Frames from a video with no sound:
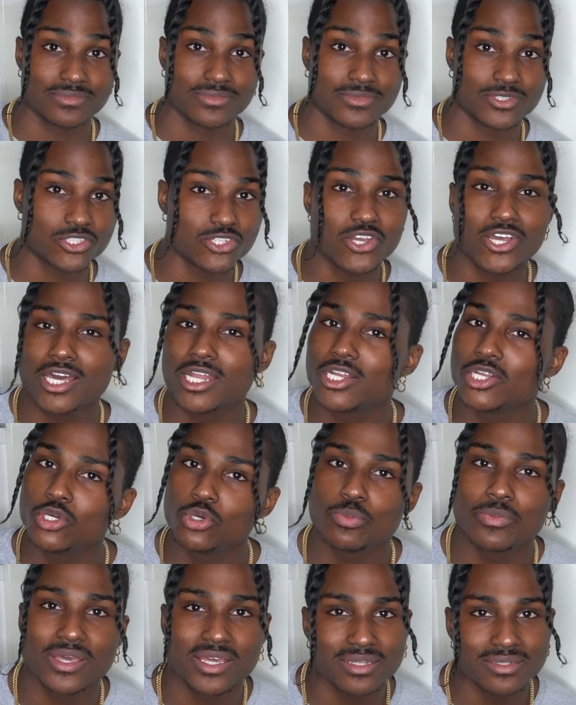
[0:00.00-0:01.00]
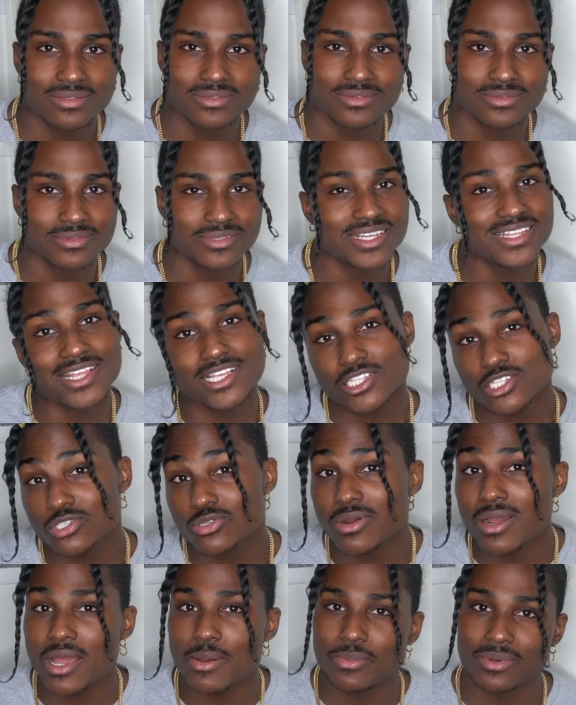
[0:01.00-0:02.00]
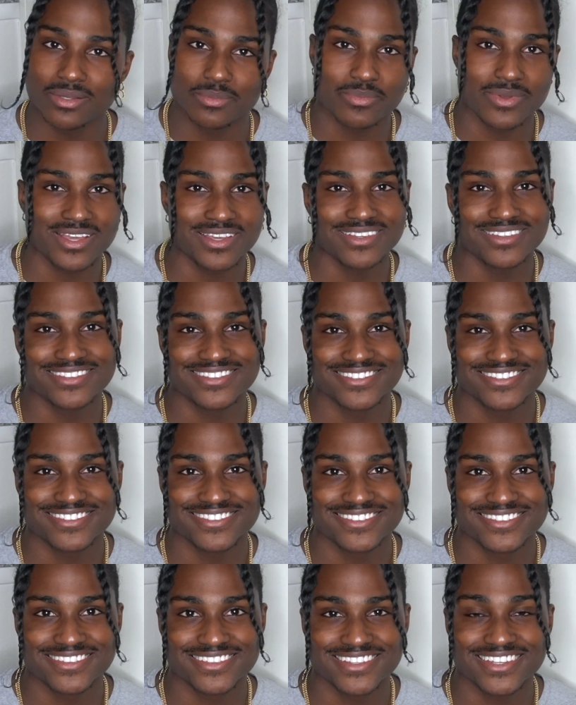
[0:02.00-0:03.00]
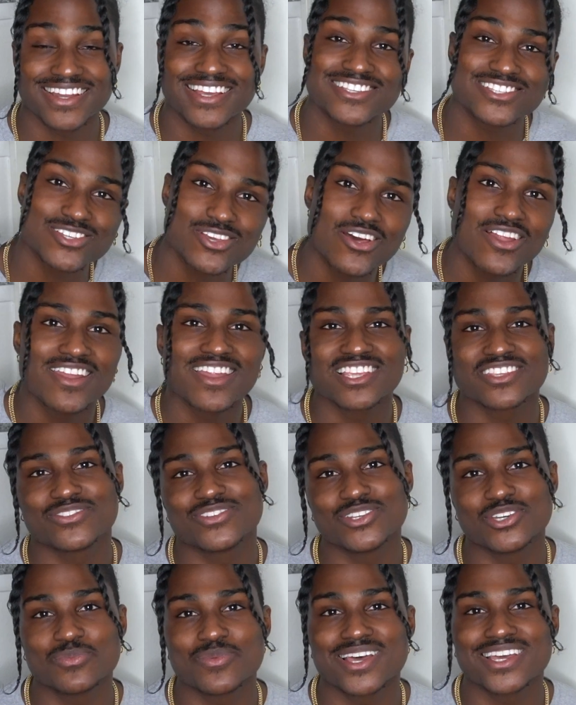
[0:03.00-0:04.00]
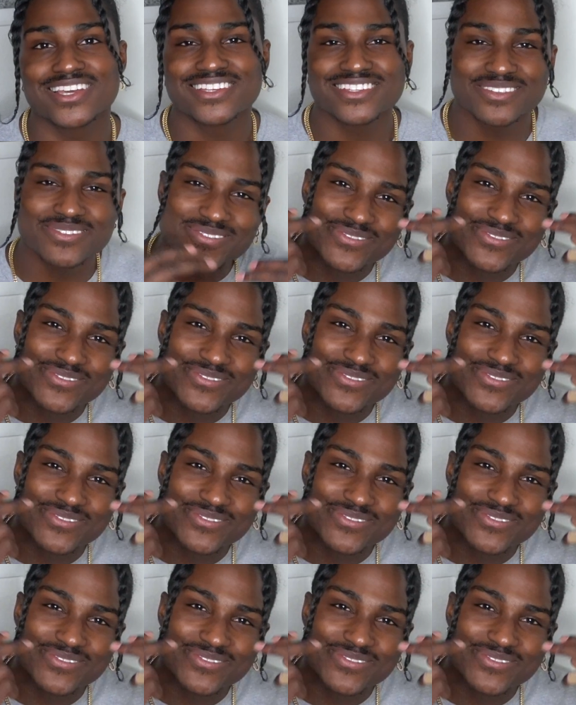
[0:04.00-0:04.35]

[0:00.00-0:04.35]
That's all you gotta do, man. Hit that subscribe button, man. And I'll see y'all next video, man.